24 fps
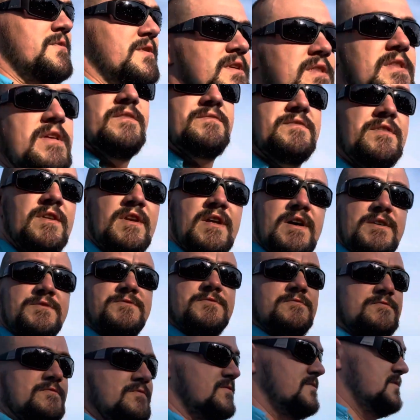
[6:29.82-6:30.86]
it left a
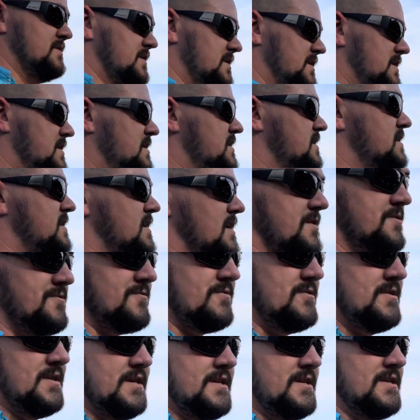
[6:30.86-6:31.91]
natural
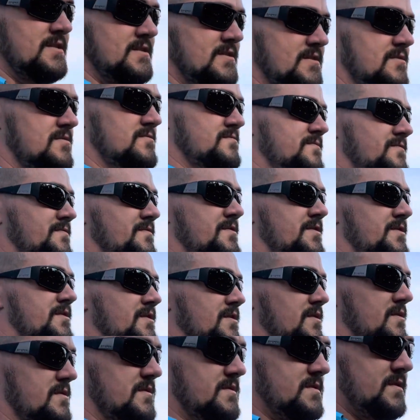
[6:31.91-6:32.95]
landing zone for the
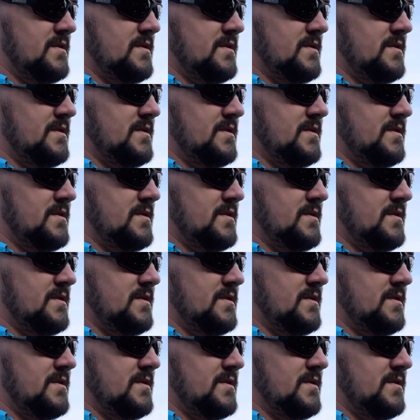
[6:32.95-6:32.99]
ducks.